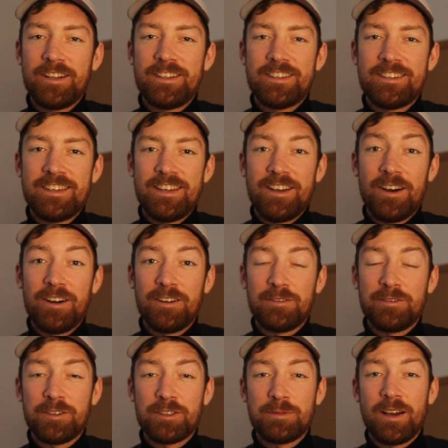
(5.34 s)
great to see all
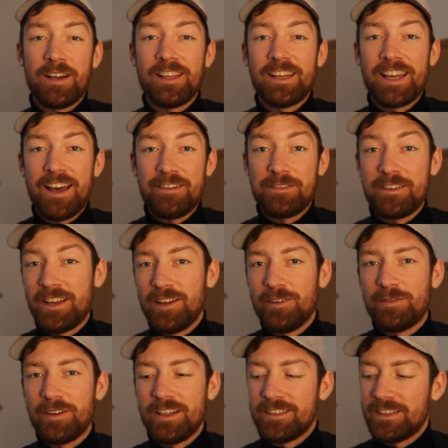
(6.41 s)
of your smiling
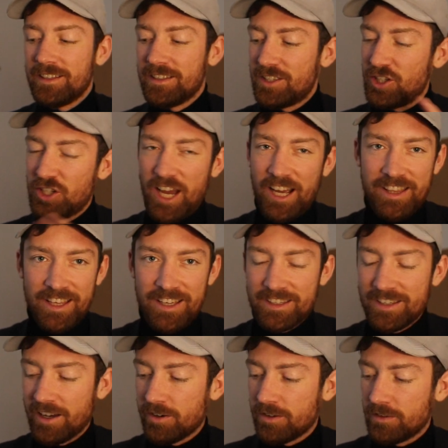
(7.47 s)
caffeinated faces. Check
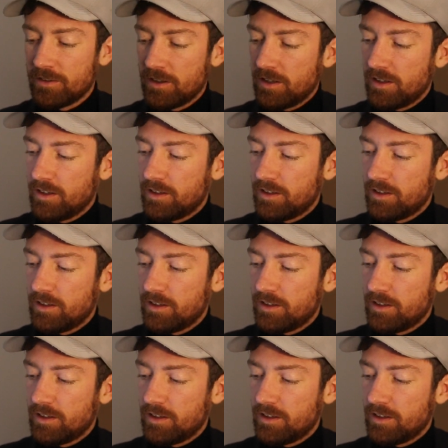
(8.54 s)
this out.